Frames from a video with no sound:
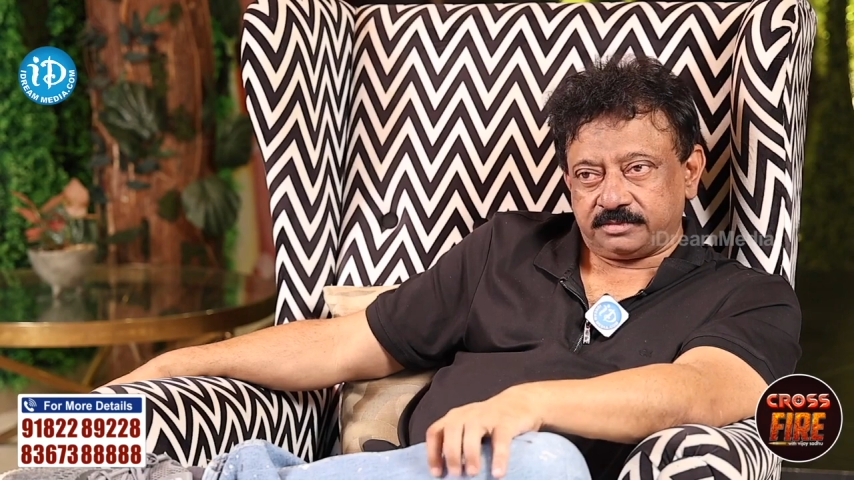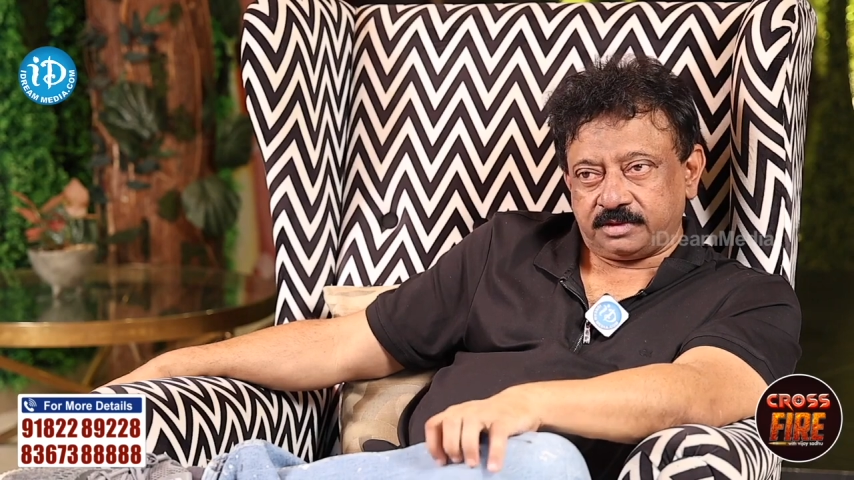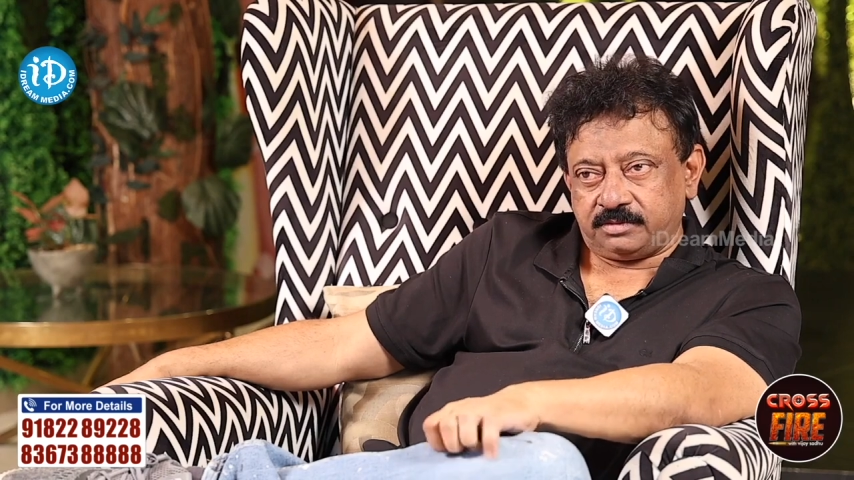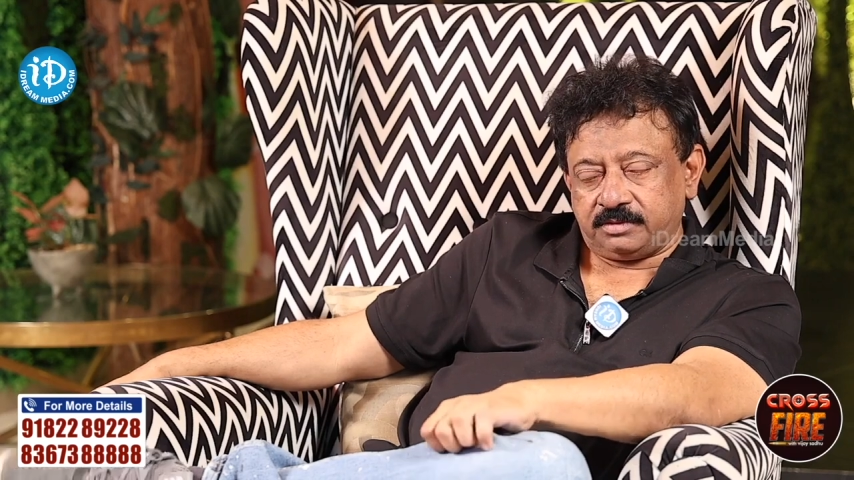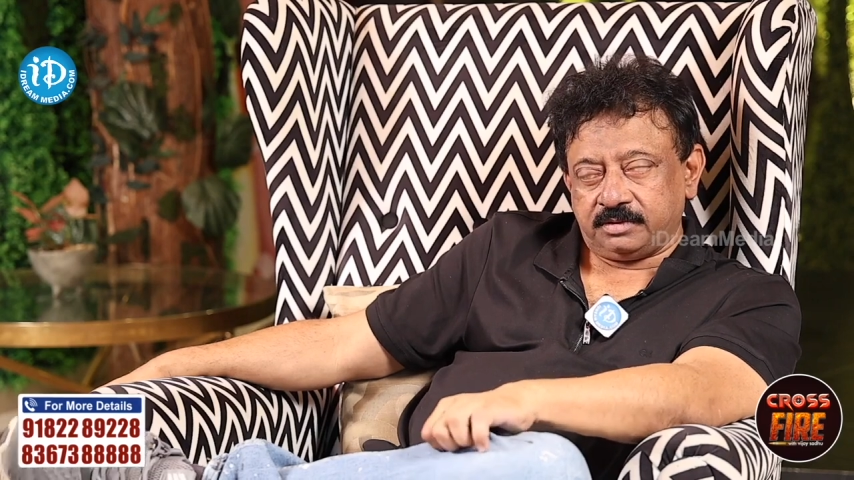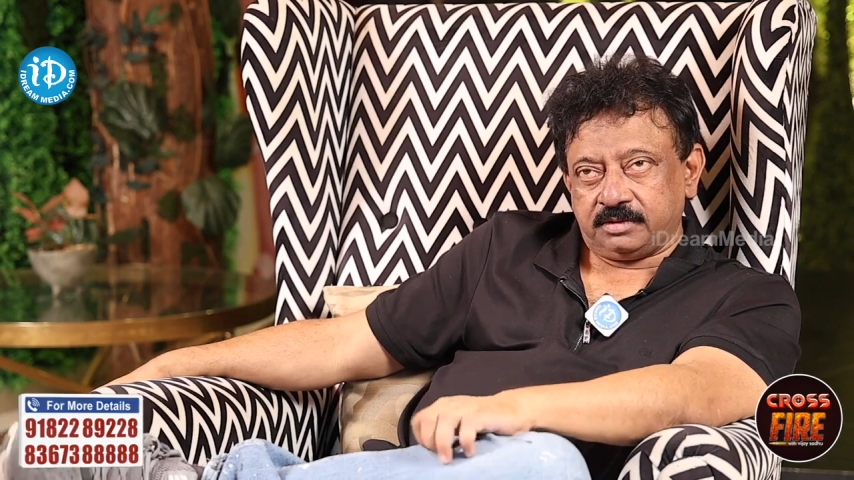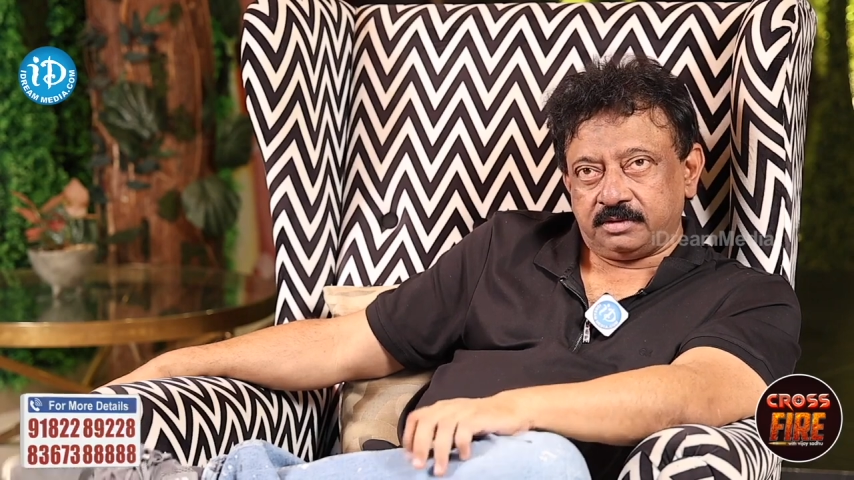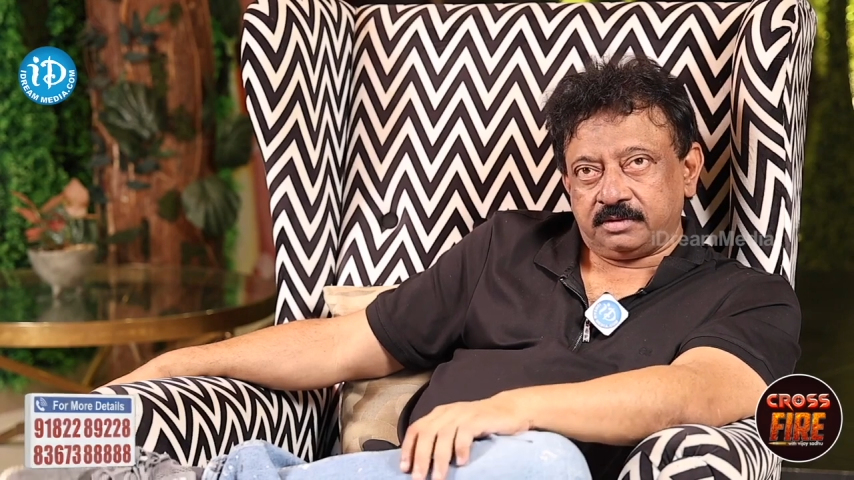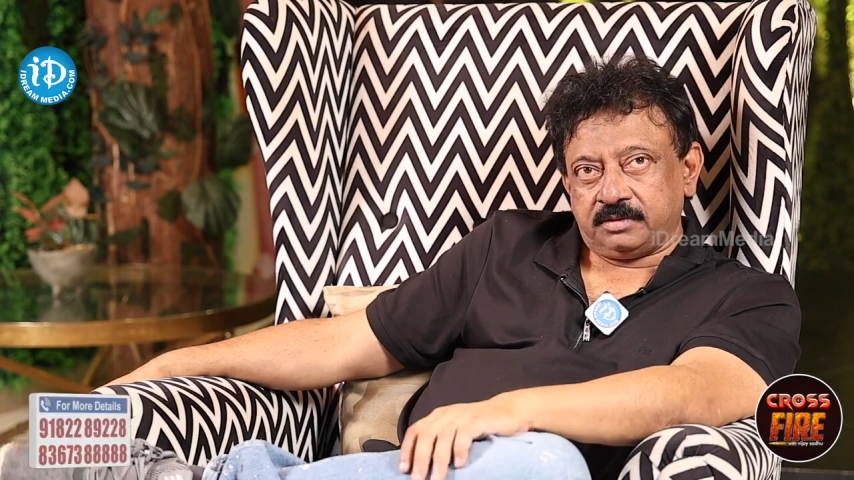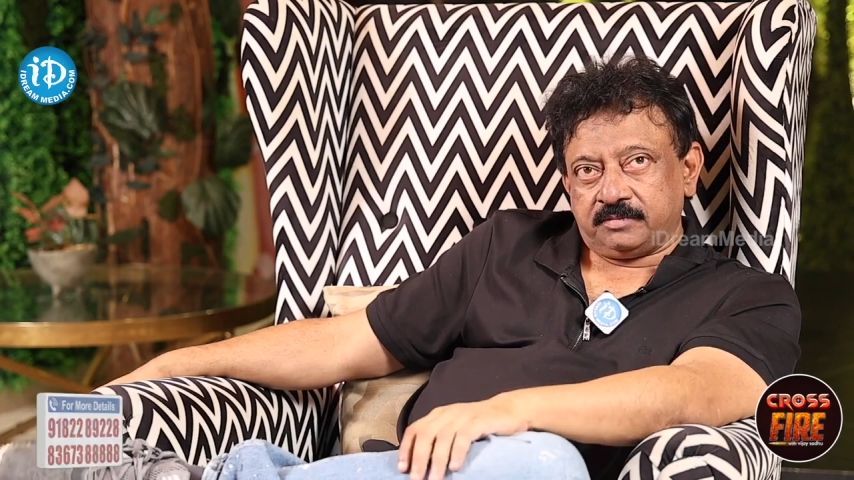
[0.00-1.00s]
You know,
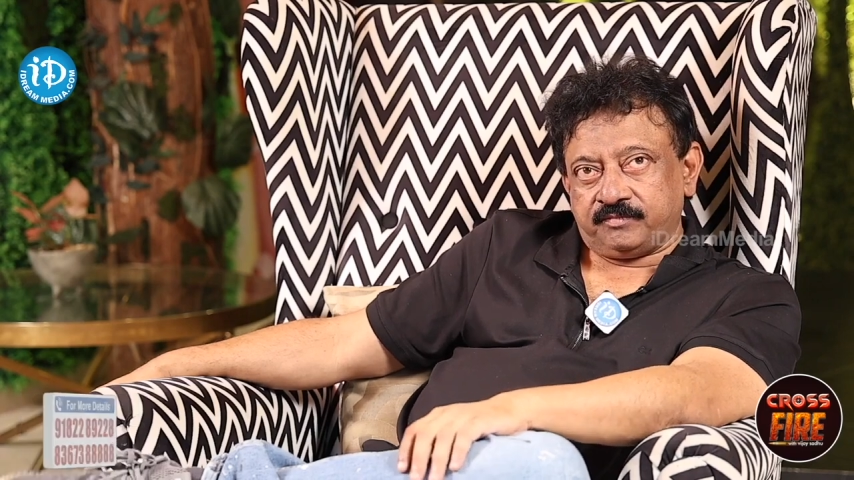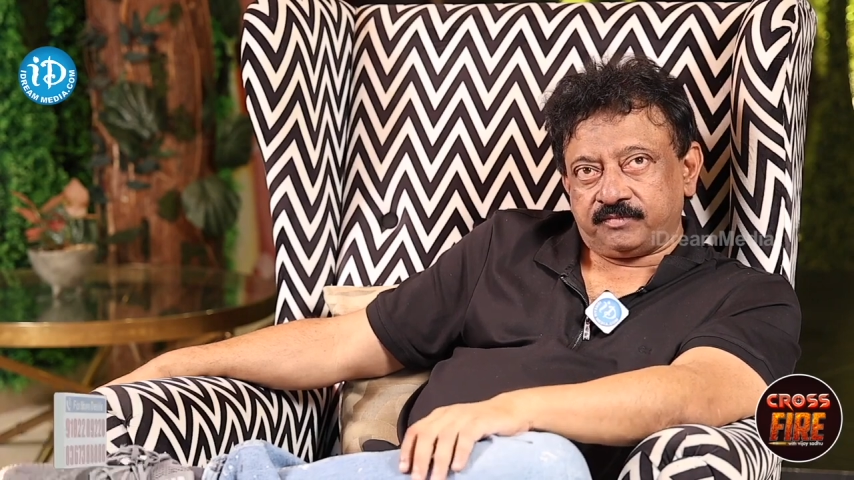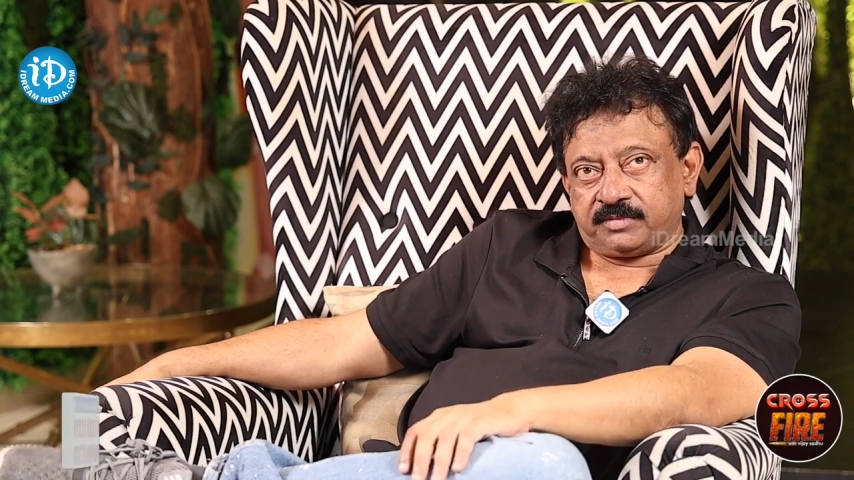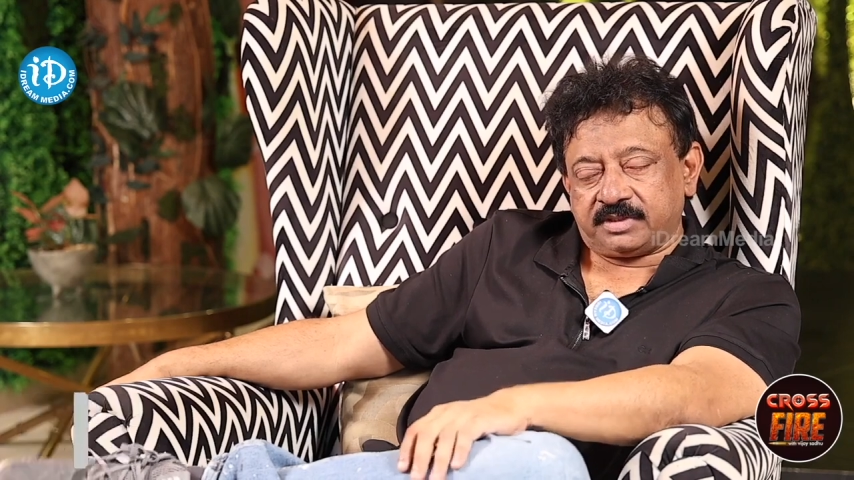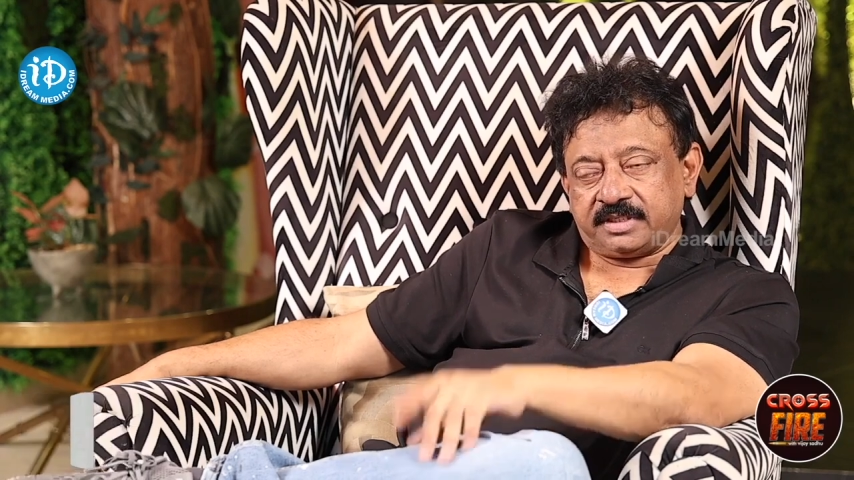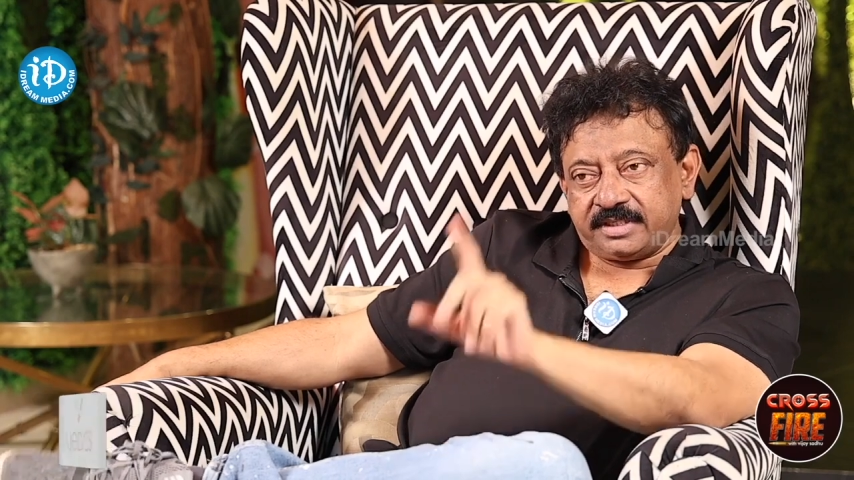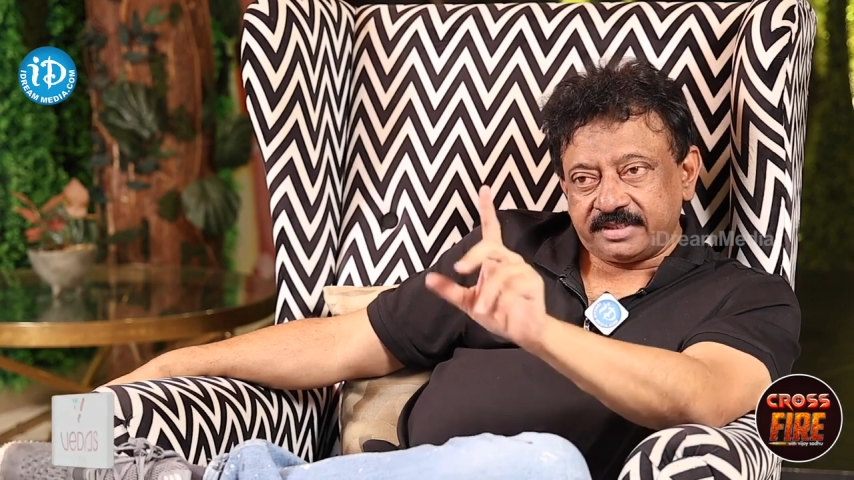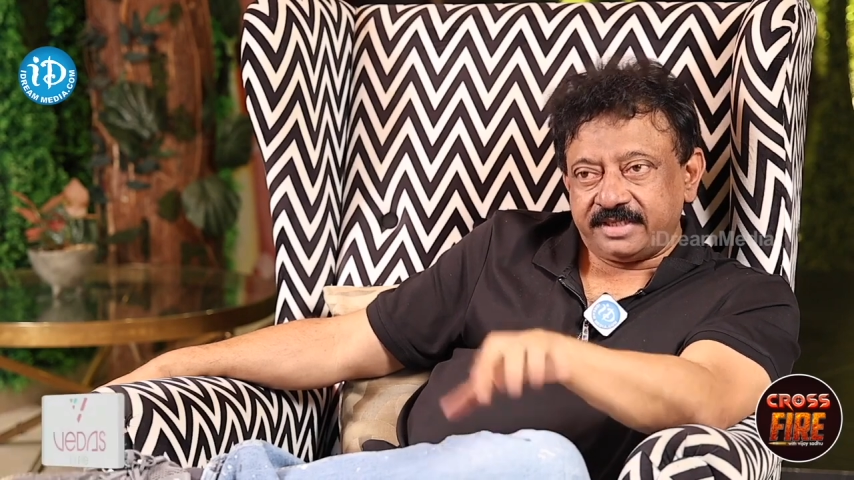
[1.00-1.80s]
third